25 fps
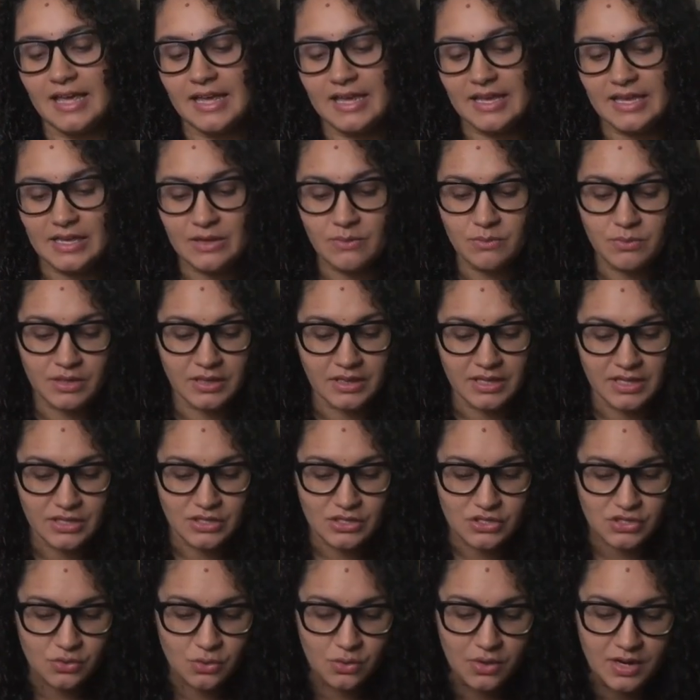He really
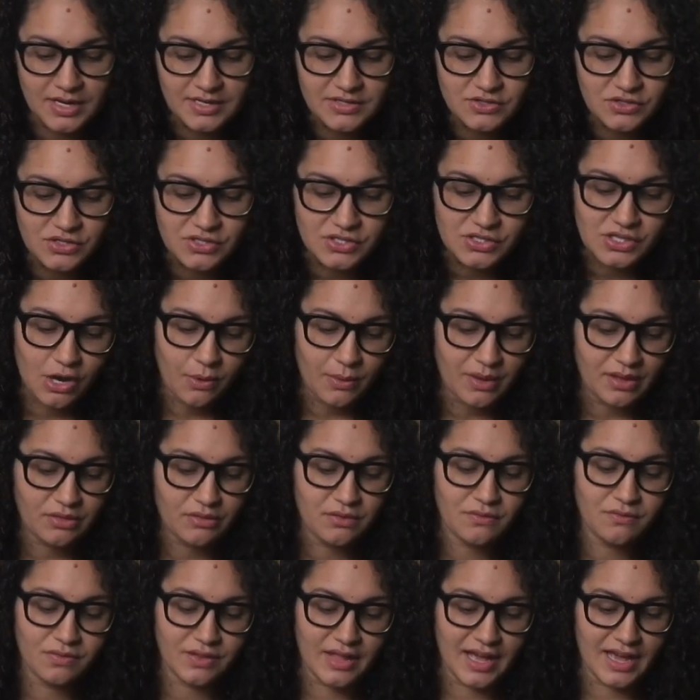enjoys just going
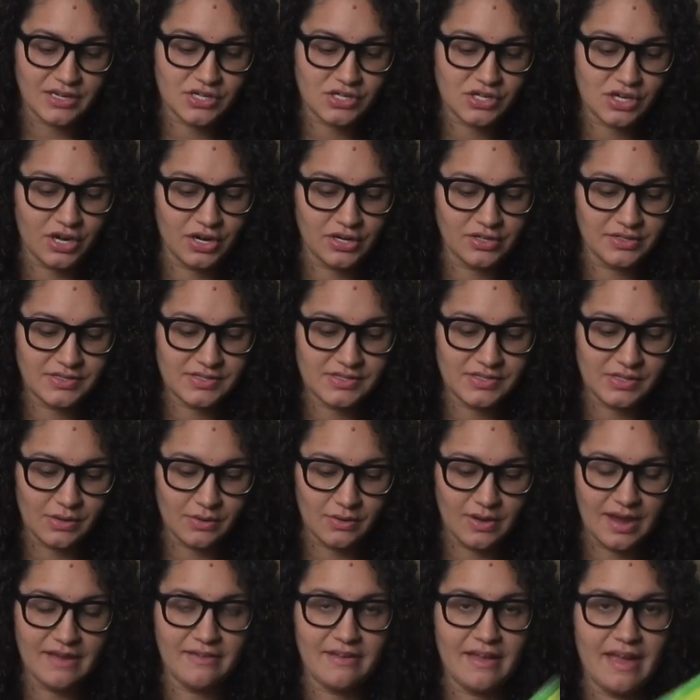through flashcards,
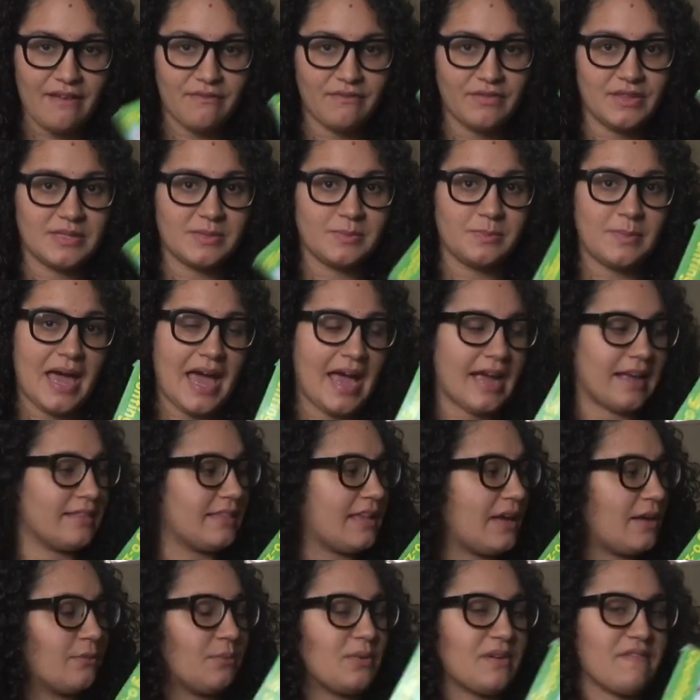so I have this pack
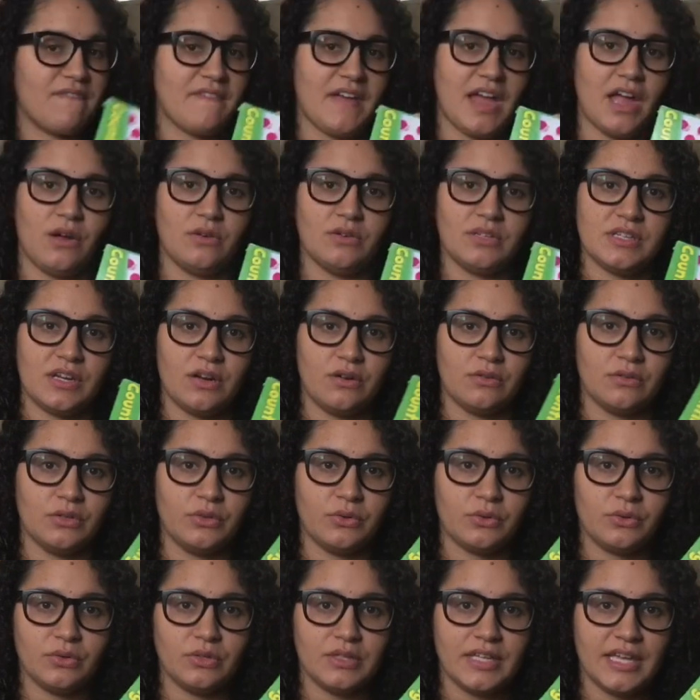that we found at our
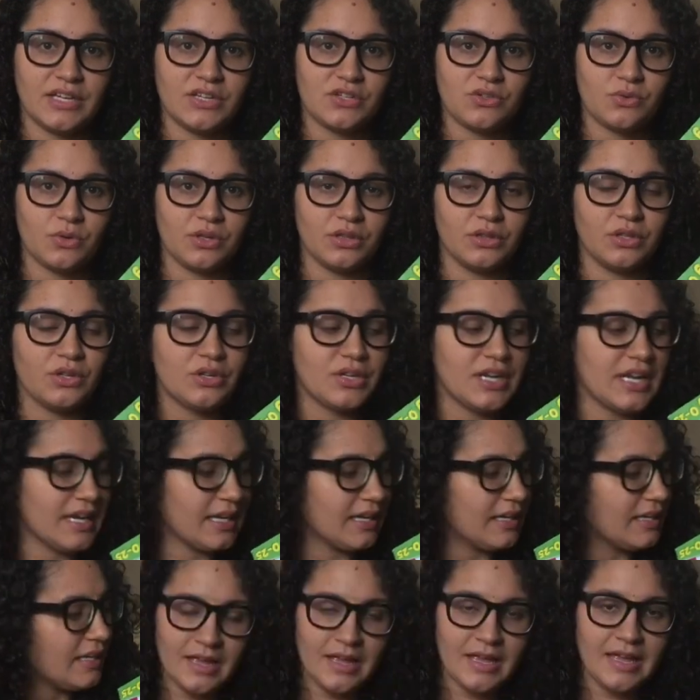local Lakeshore
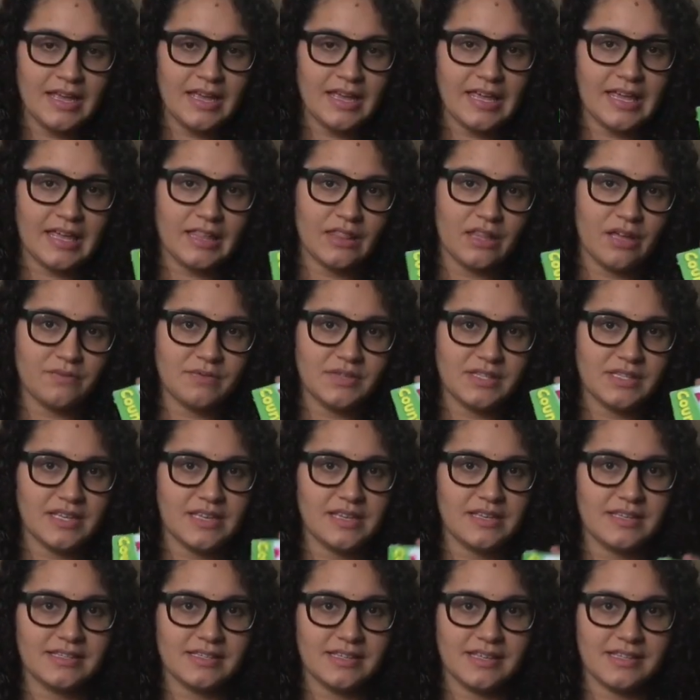Learning. He loves
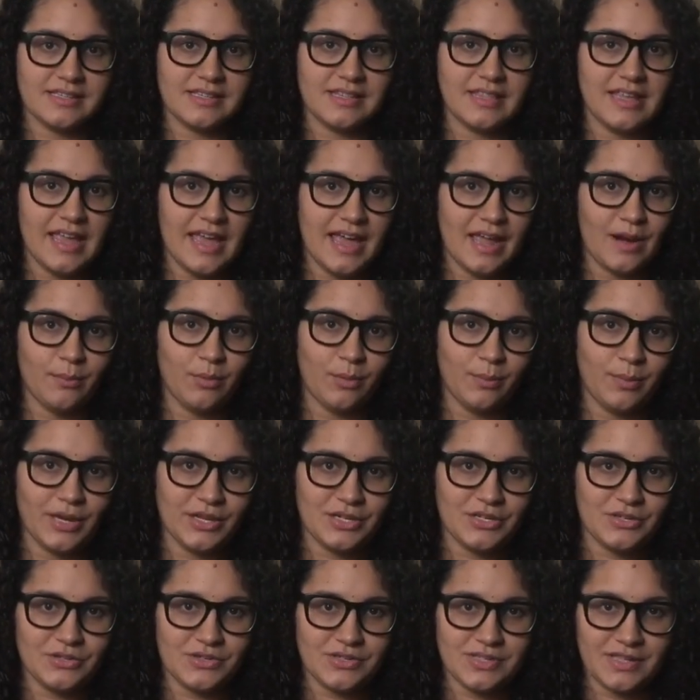these because of the animal
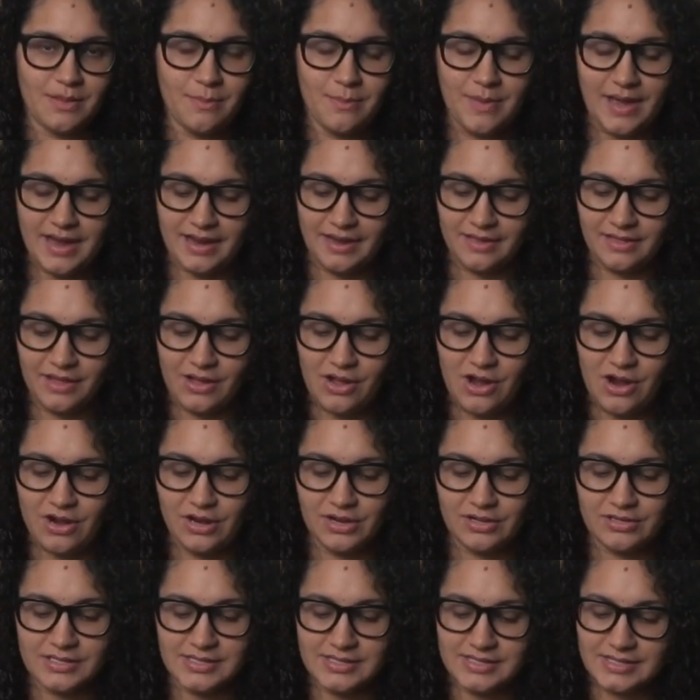pictures on the back of the
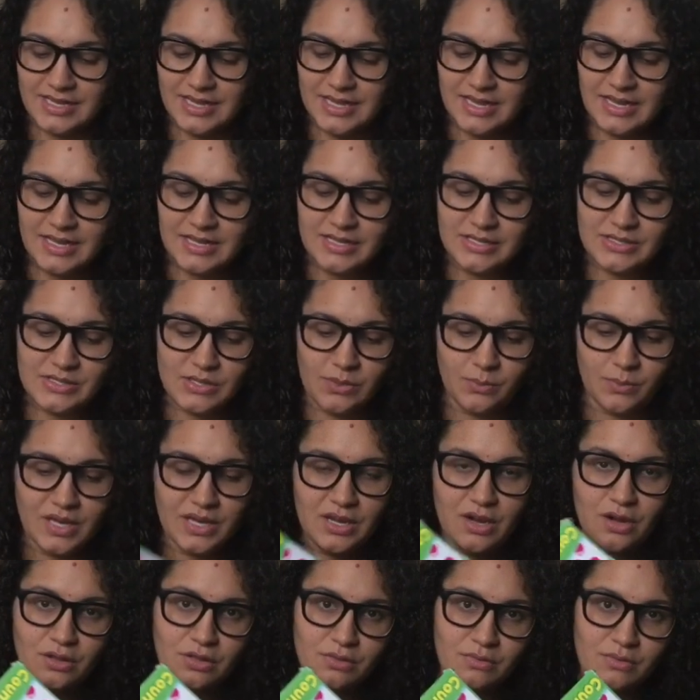cards. So
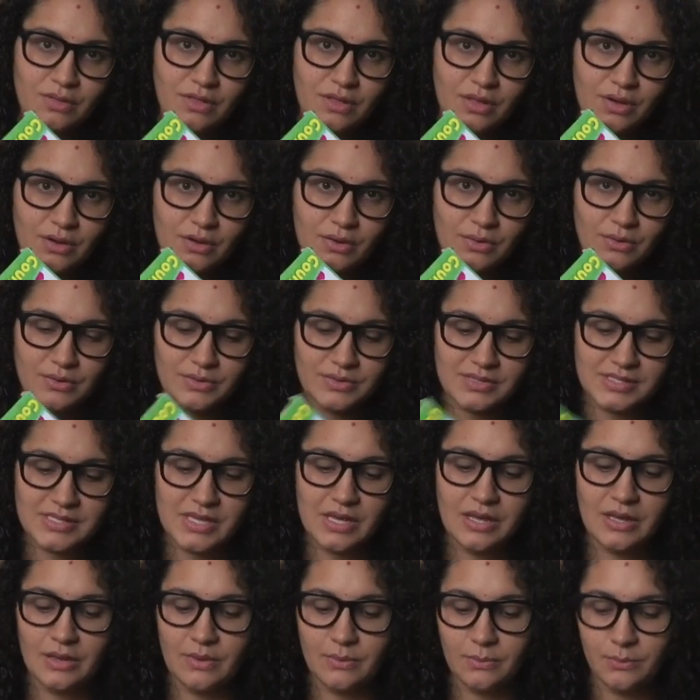we go through
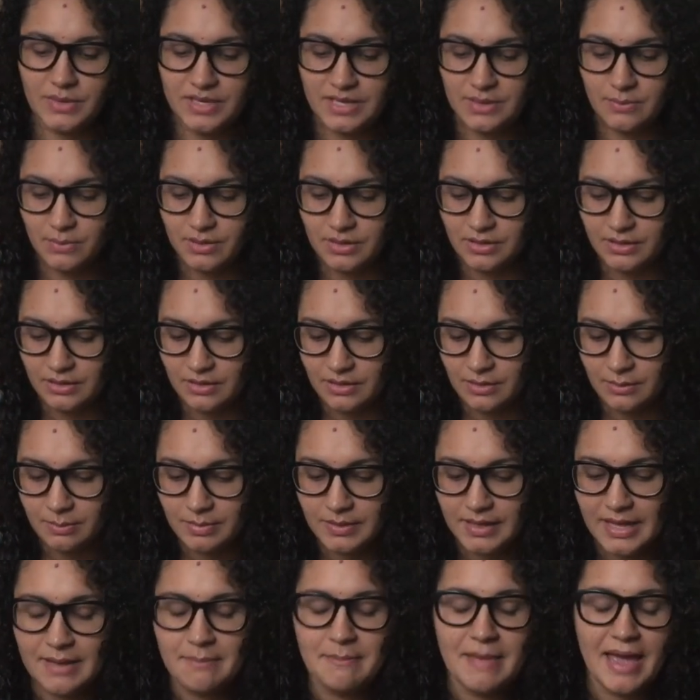those. We will
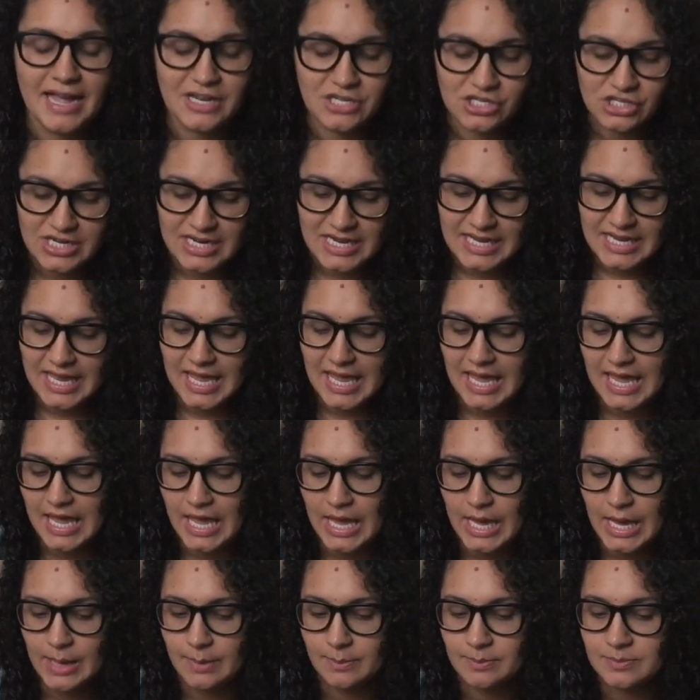play matching
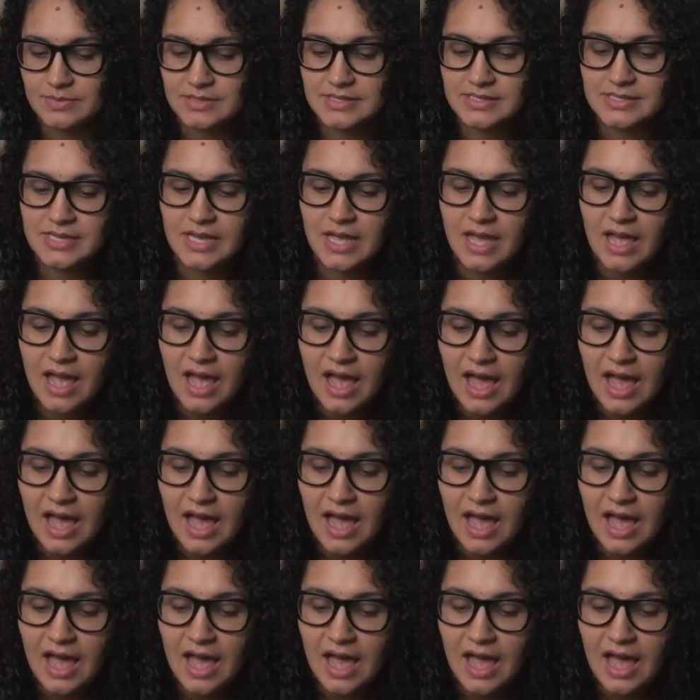games.